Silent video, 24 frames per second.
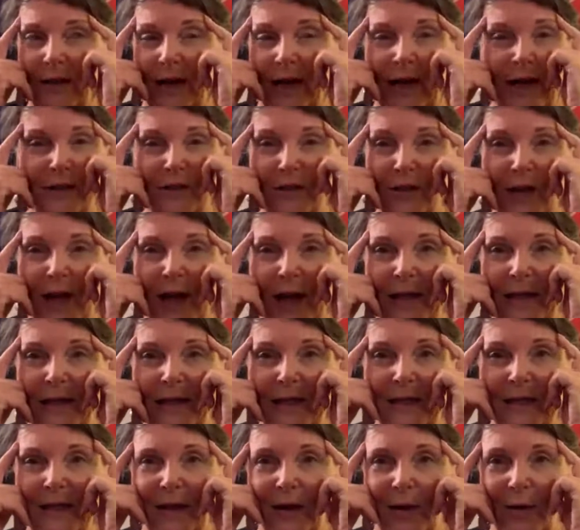I, just, I
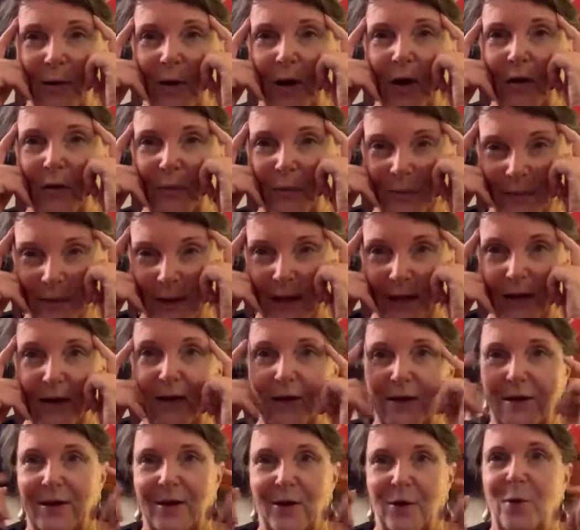need to go home. I
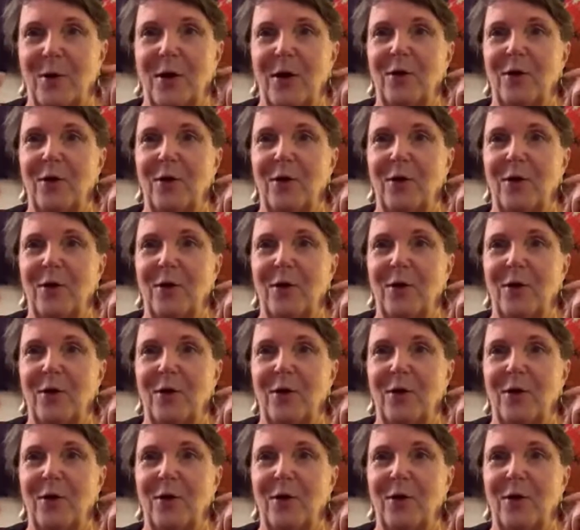got to go